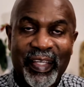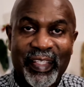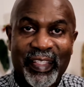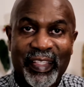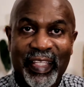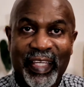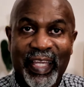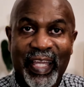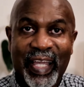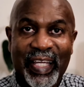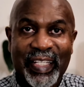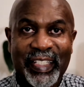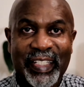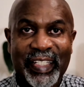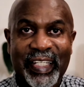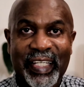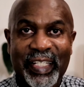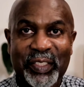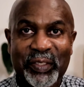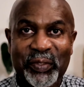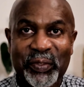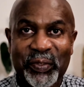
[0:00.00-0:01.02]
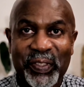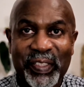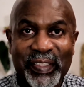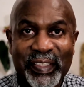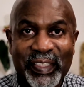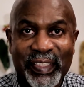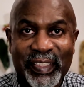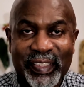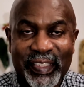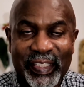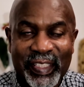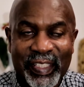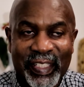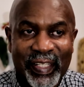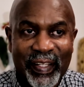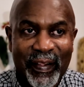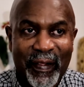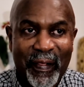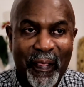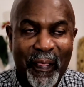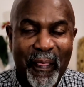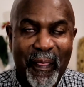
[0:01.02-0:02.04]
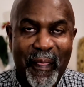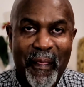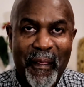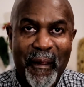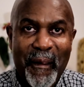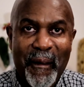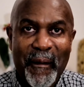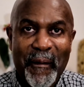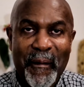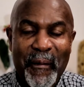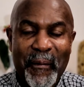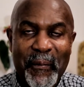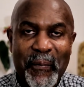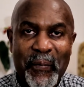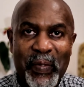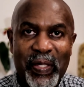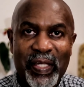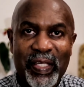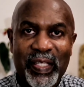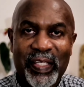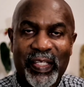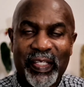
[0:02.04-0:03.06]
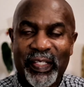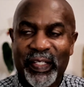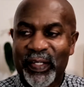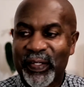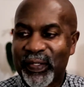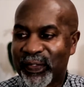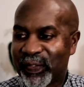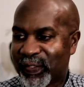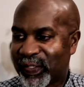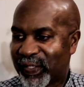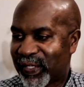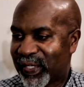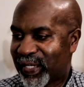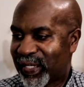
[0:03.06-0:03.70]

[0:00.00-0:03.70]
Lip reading: They had electricity, you know.